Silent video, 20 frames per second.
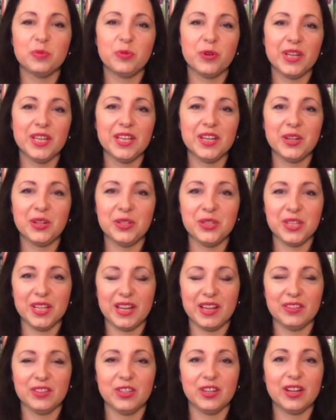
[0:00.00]
bring it all
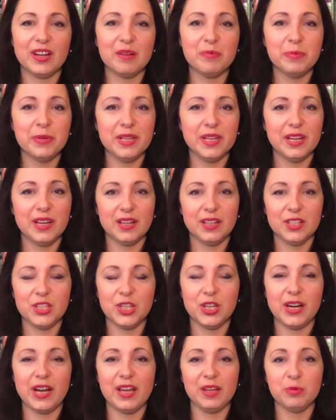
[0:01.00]
together, company
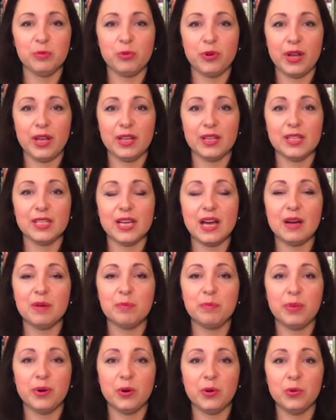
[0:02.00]
culture and brand
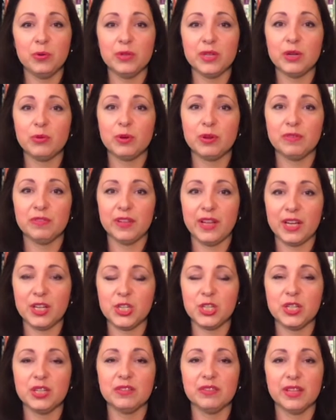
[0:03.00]
are both a
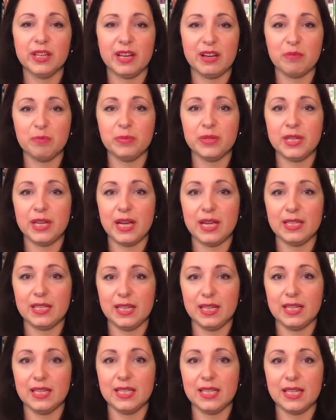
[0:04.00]
reflection of the company
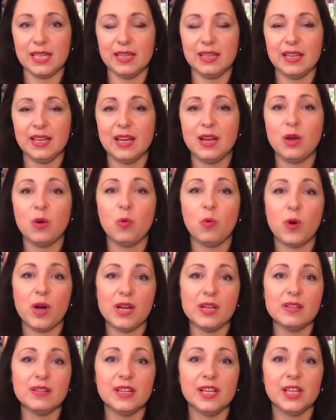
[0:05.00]
identity,
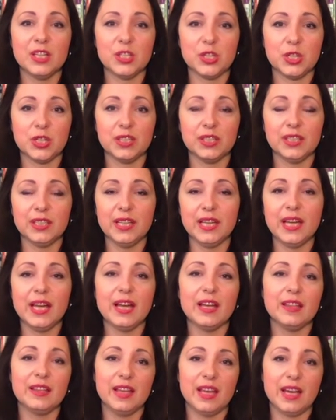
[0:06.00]
one externally
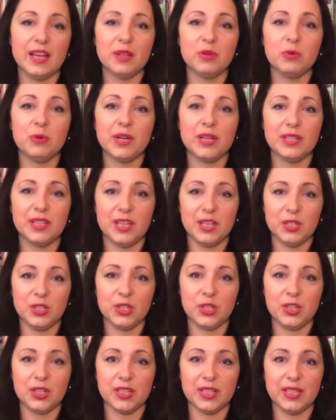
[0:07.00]
and the other one
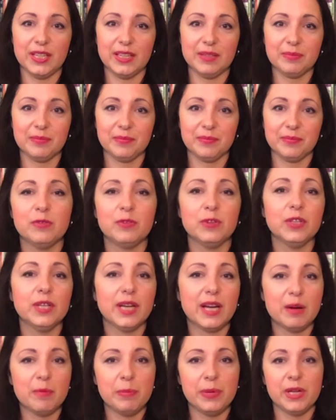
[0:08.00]
internally. For the
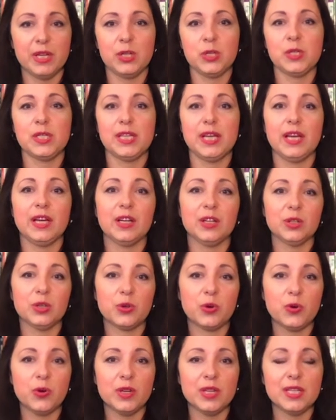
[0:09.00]
company to stay
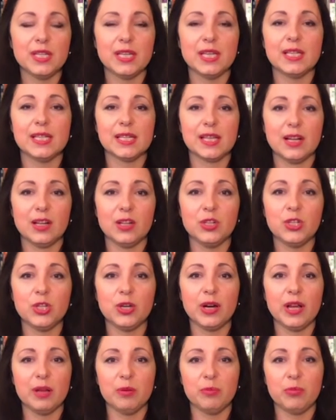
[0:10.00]
congruent, its
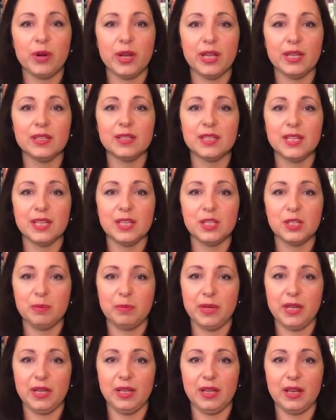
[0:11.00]
culture and brand need to
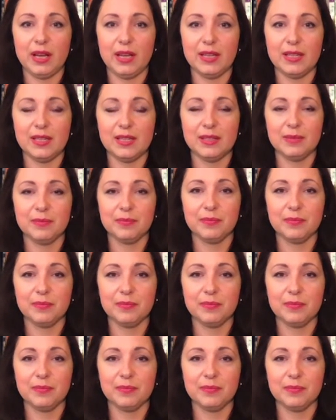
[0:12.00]
be aligned.